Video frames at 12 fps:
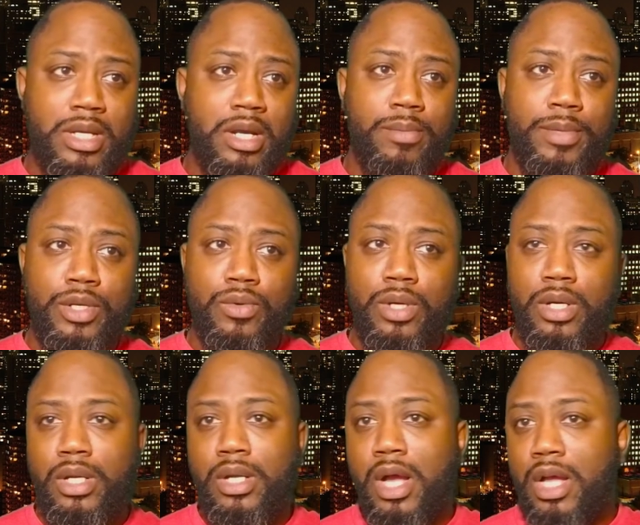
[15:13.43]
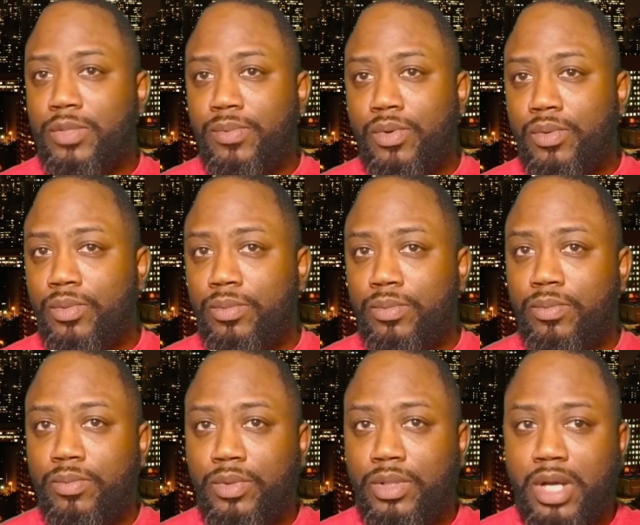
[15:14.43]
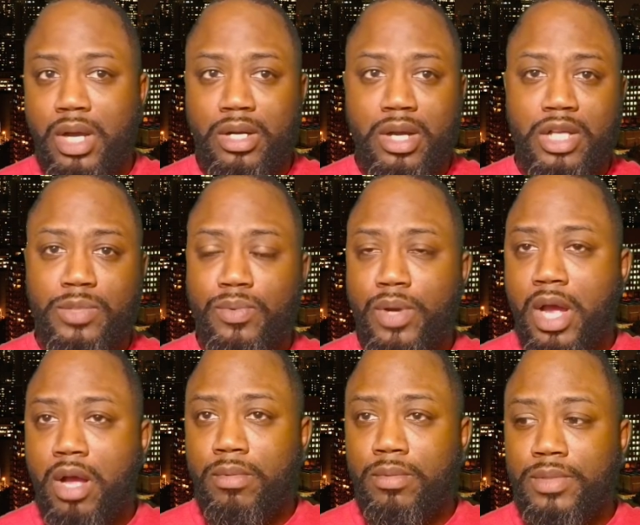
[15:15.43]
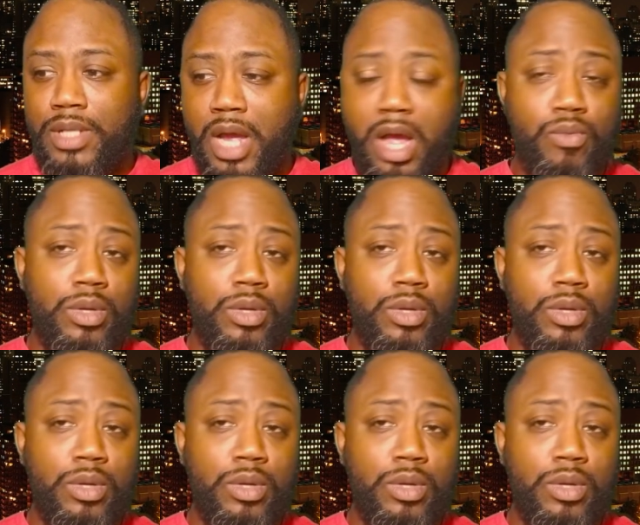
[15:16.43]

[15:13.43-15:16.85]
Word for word: he's not going to be doing any gospel gospel albums.